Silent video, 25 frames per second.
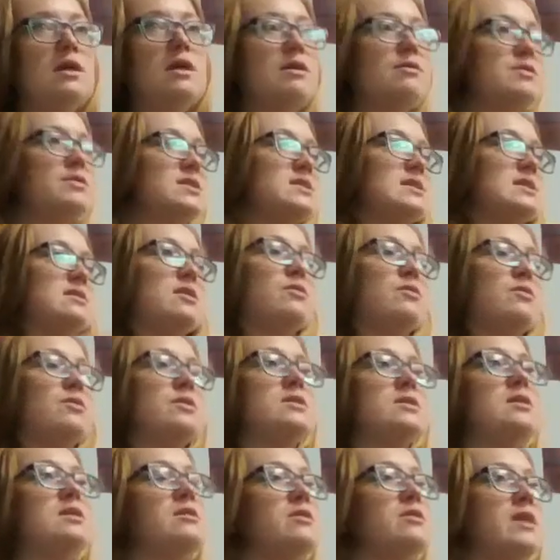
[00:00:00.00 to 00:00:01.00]
Everything's,
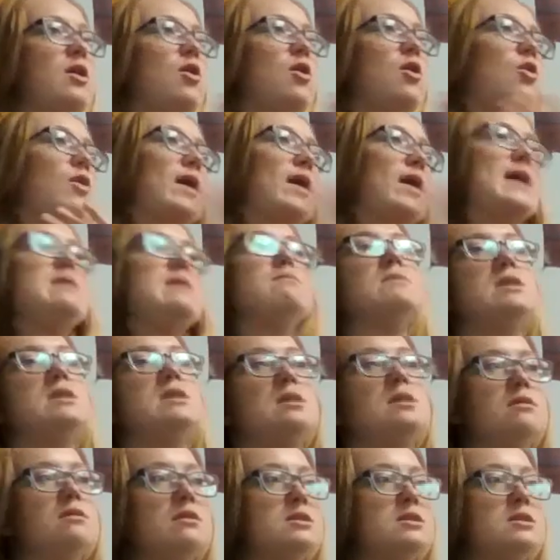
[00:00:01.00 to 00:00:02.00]
they all hate
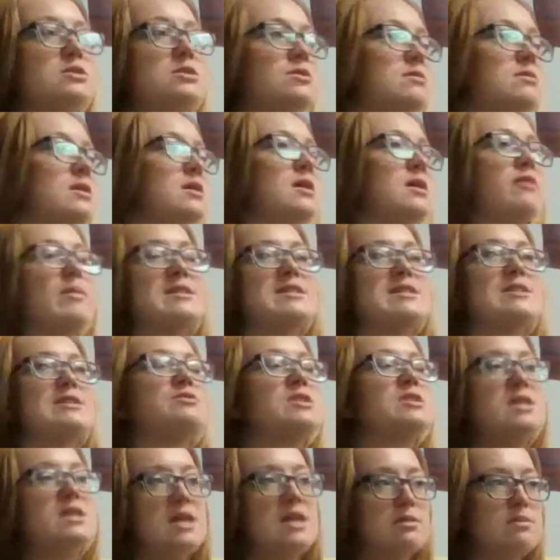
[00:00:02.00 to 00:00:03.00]
me. It's everybody's
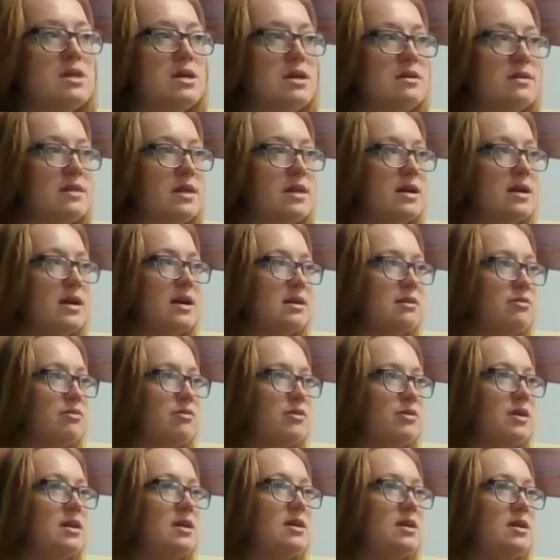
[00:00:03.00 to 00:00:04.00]
out to get me, that kind of
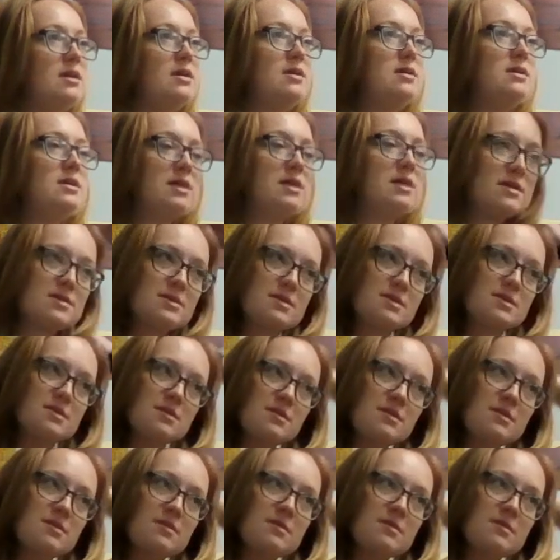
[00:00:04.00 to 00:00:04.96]
thing. Yes.